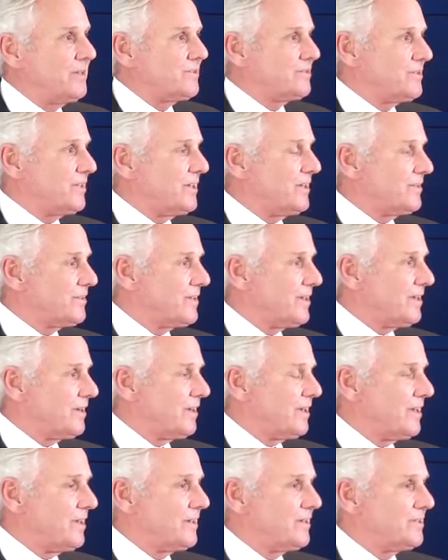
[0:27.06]
in South
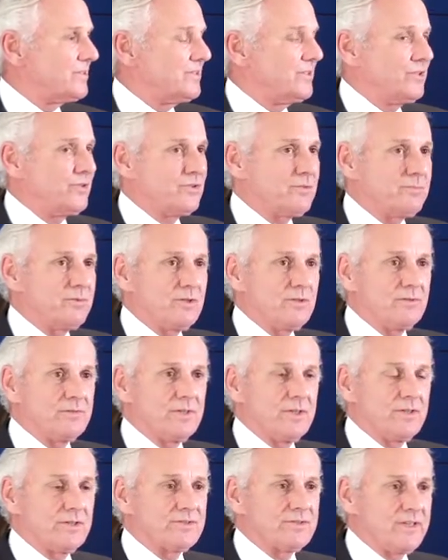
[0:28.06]
Carolina is notable.
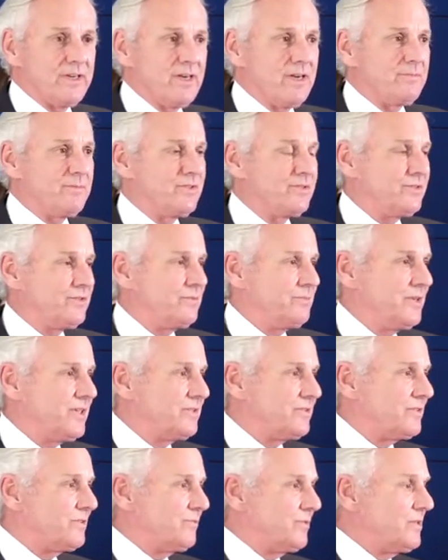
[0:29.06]
Sam, as you
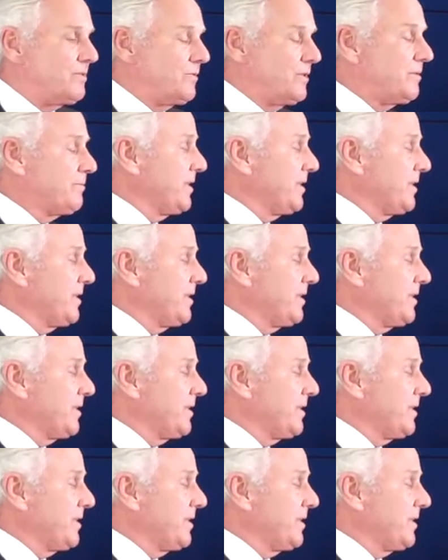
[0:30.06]
mentioned, we're